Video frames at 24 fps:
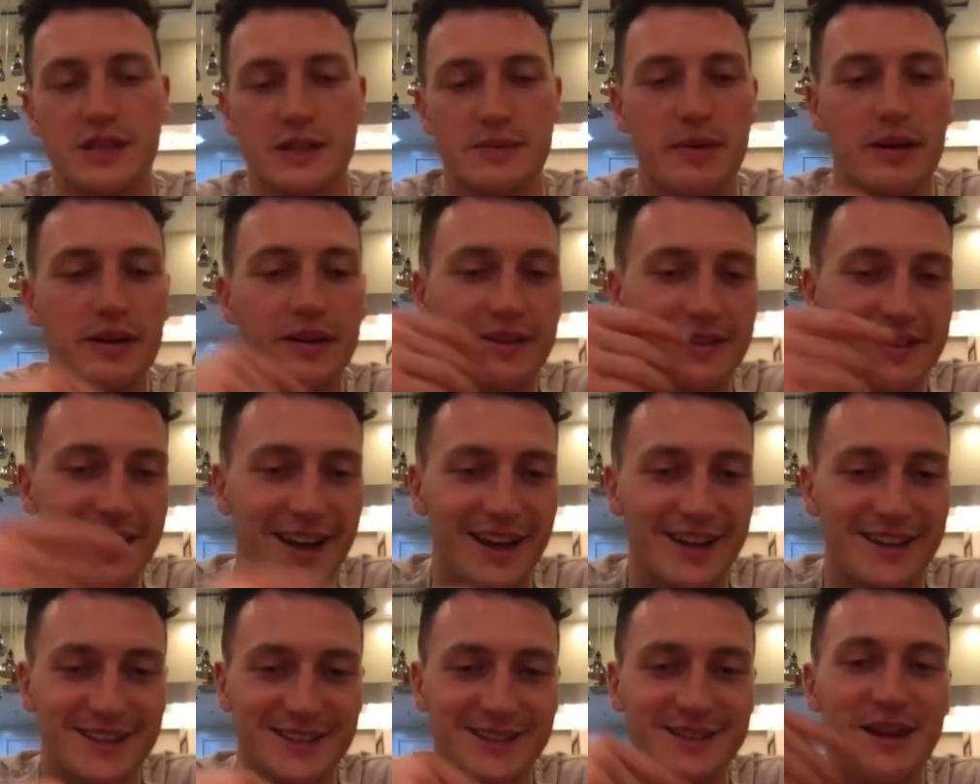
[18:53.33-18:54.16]
Spend
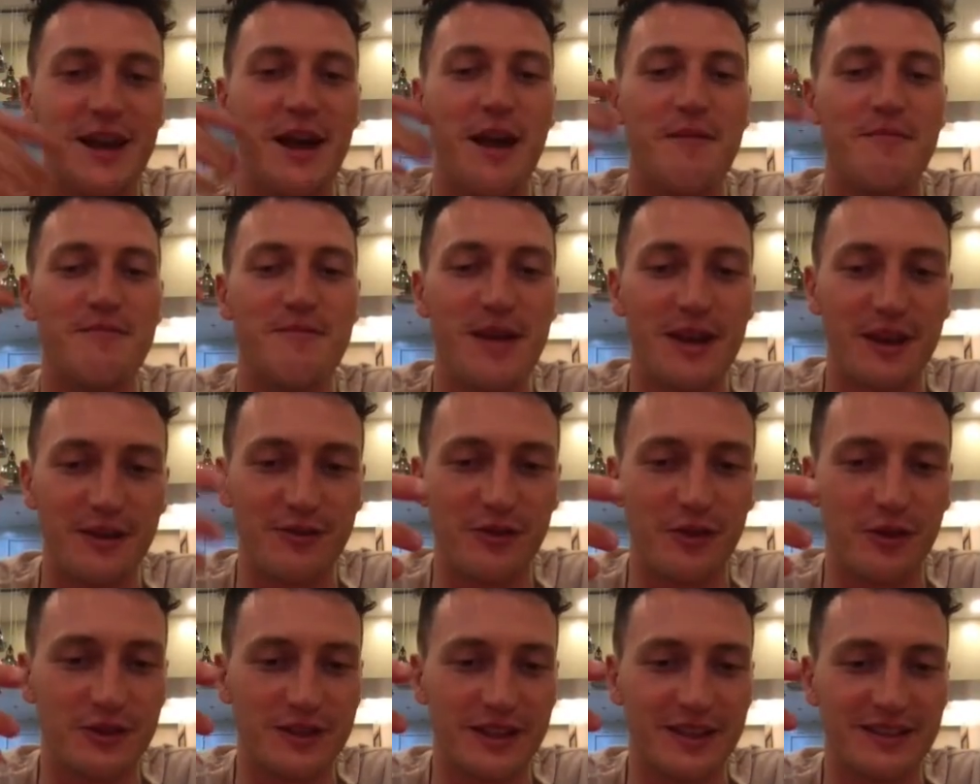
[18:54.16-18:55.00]
1,000, make
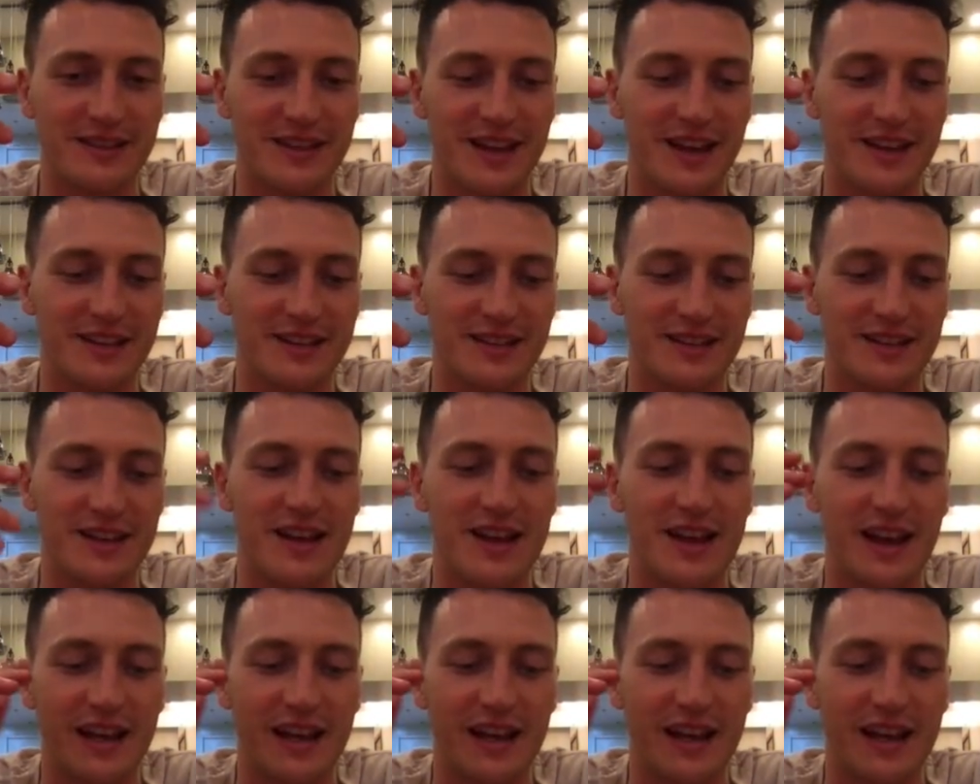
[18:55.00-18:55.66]
14,000.